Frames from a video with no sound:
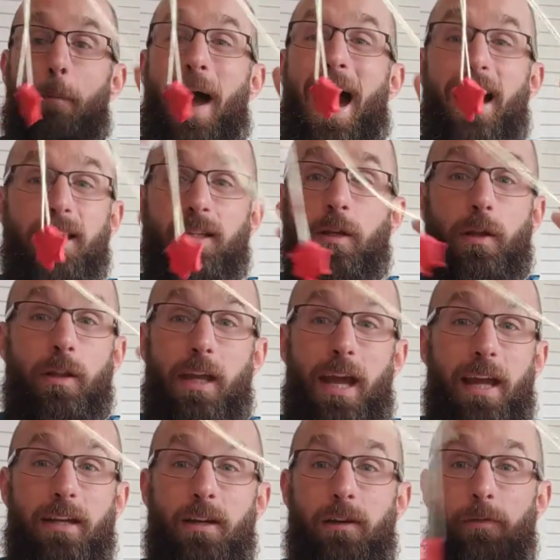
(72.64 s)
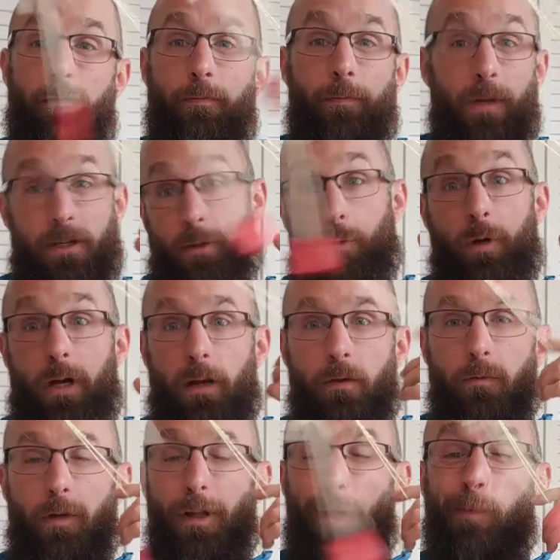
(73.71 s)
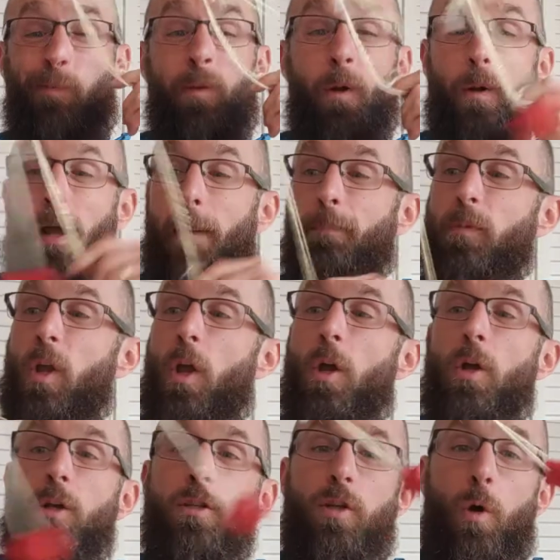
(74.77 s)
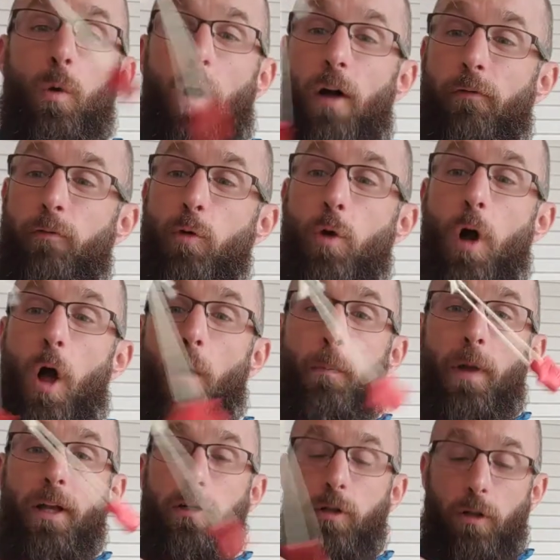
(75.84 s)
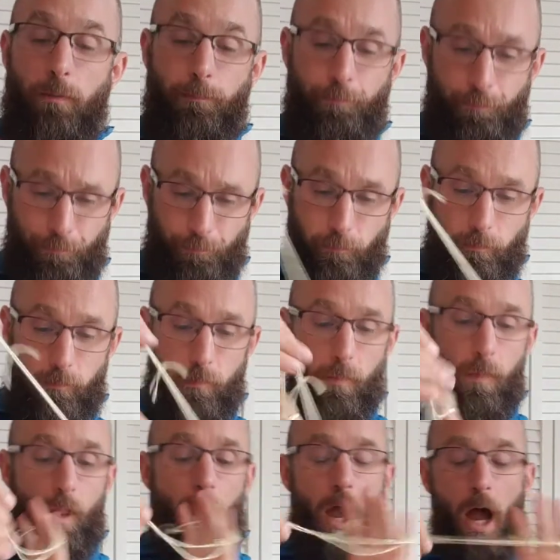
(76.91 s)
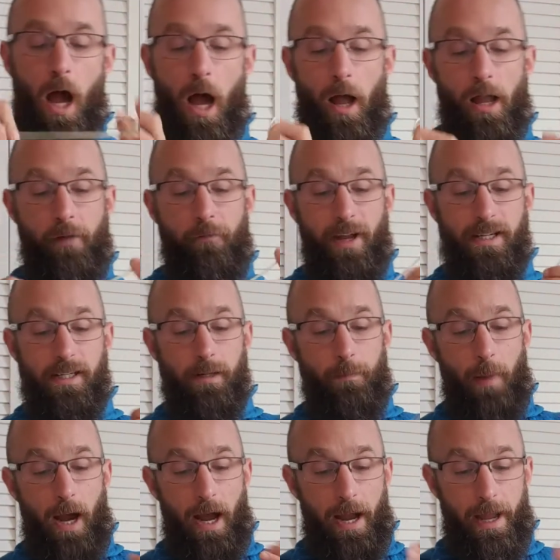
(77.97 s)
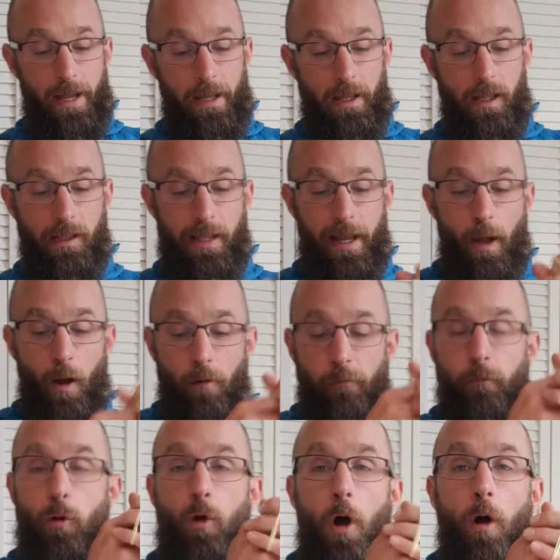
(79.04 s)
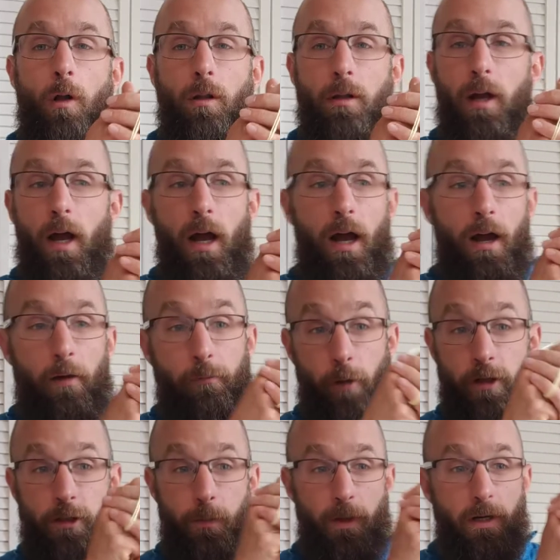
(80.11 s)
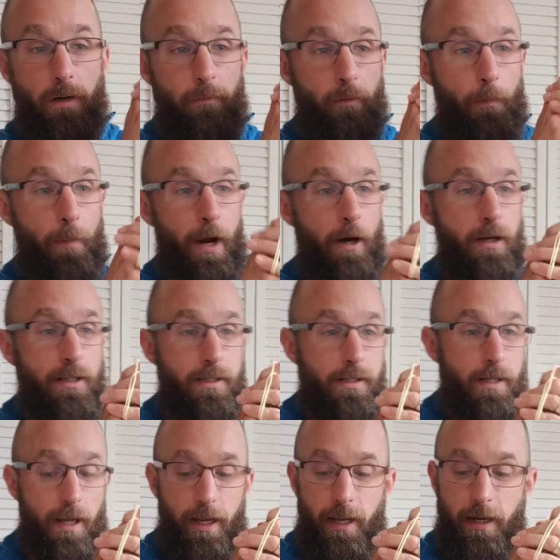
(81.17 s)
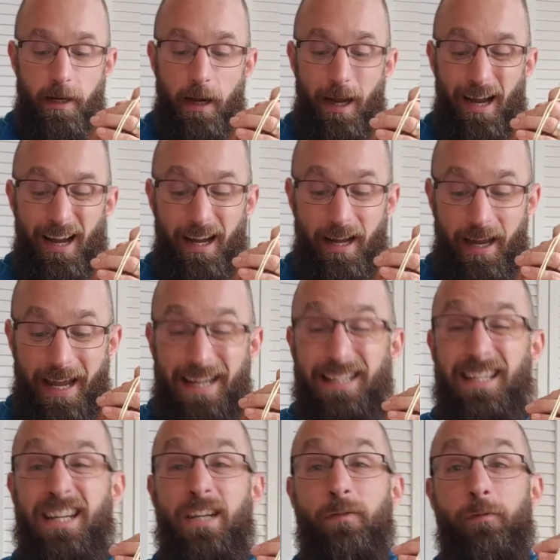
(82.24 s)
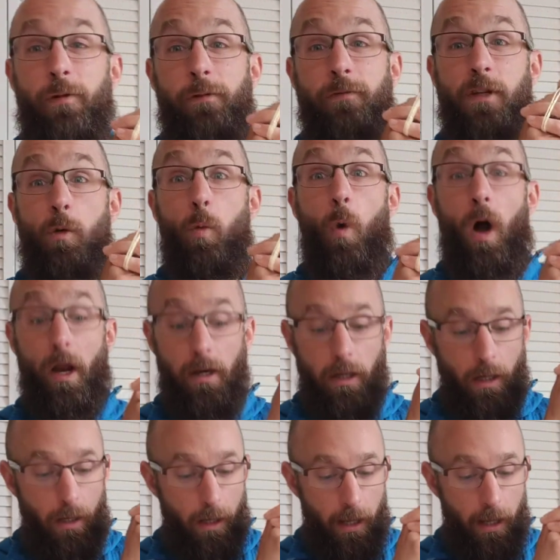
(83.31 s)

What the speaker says: mass on the end of a string, really, okay? So, a Foucault pendulum, invented by Léon Foucault, a Frenchman from Paris in 1851.